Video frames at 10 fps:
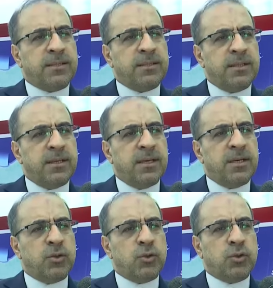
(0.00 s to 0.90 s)
uh,
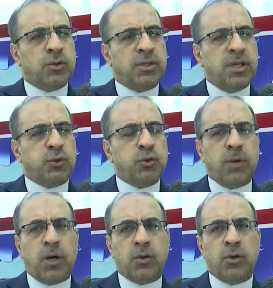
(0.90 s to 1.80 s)
till
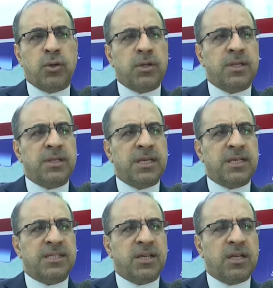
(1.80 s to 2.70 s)
tomorrow the
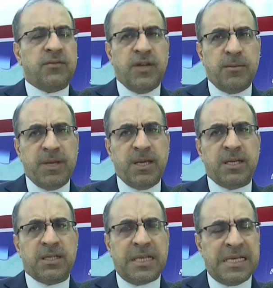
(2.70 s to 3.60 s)
result will be
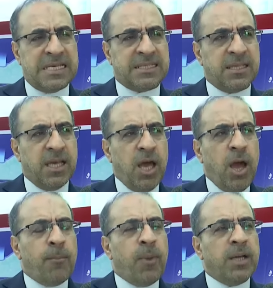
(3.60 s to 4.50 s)
released,
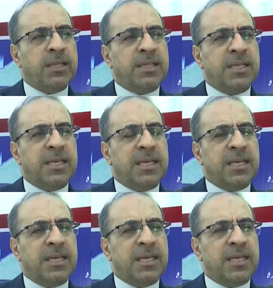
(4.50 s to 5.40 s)
but uh,
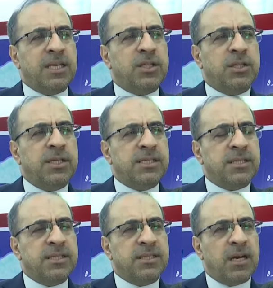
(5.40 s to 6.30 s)
it, this
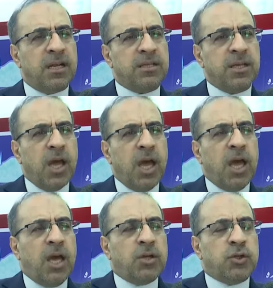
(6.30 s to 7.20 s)
result
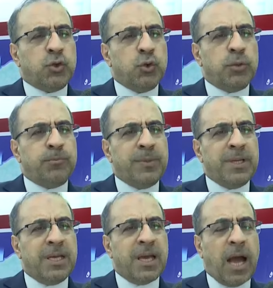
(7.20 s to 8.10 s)
should
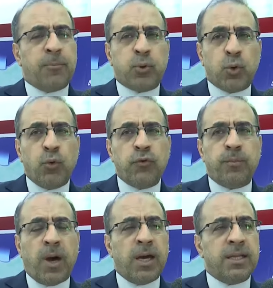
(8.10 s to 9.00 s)
be approved
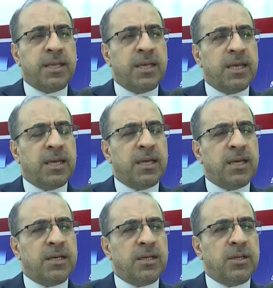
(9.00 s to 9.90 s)
by the
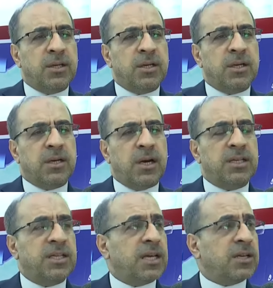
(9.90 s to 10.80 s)
uh,
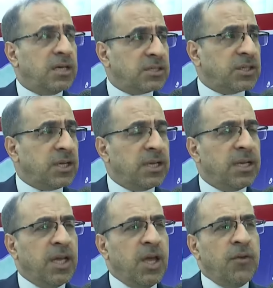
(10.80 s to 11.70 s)
Guardian Council,
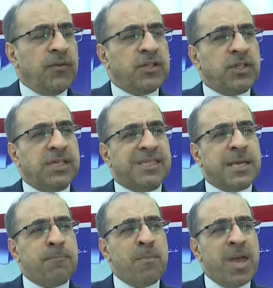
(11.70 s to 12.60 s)
mm. which is
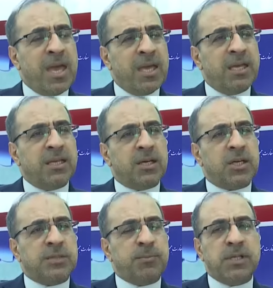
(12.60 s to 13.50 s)
the main
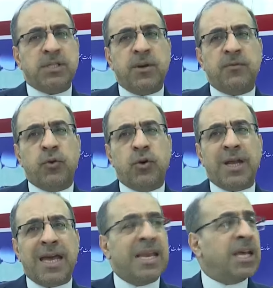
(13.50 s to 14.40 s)
responsible
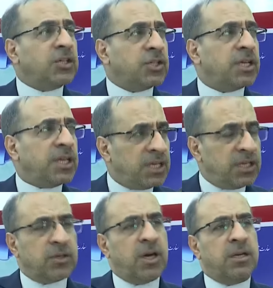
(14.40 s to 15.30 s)
for election in
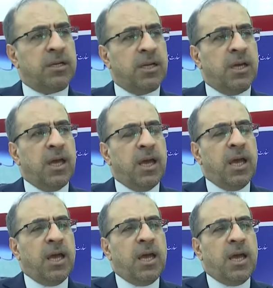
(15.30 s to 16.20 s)
Iran. Mm.
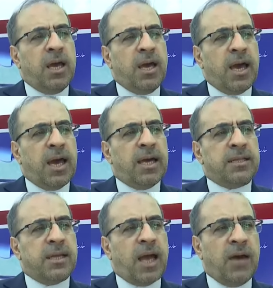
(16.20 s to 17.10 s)
Uh,
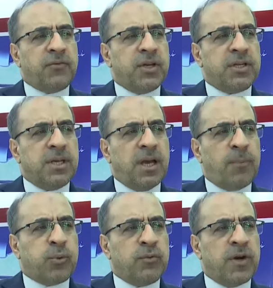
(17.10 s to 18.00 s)
and after the
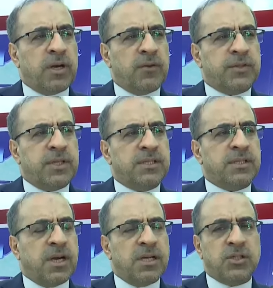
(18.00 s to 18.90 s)
approval of this
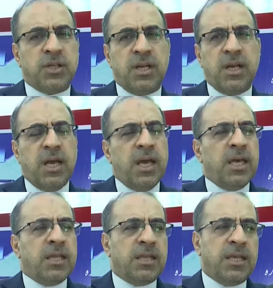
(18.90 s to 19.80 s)
council,
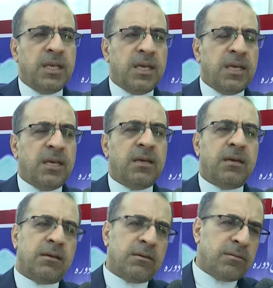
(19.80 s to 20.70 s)
the
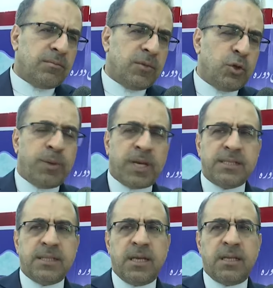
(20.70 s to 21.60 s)
uh, new
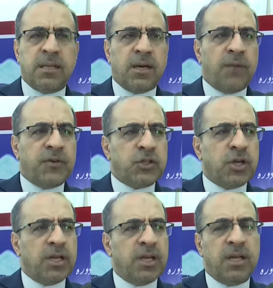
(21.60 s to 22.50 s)
president
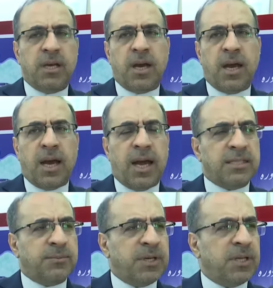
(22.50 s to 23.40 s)
officially
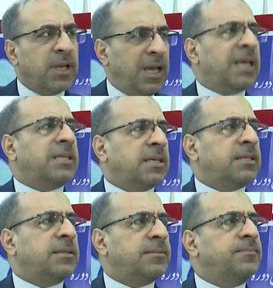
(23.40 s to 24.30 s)
has been elected.
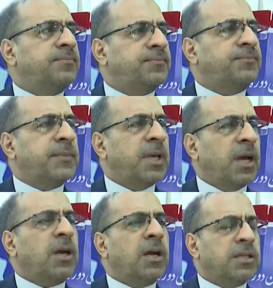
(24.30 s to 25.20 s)
Mm.
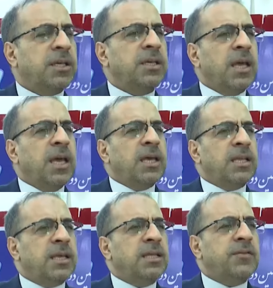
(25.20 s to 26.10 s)
I think
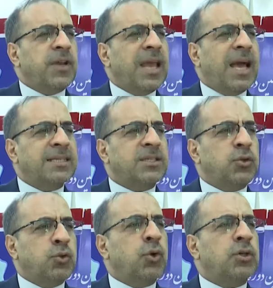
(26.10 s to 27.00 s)
it will
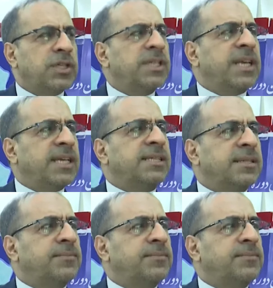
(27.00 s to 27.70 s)
last two or three days.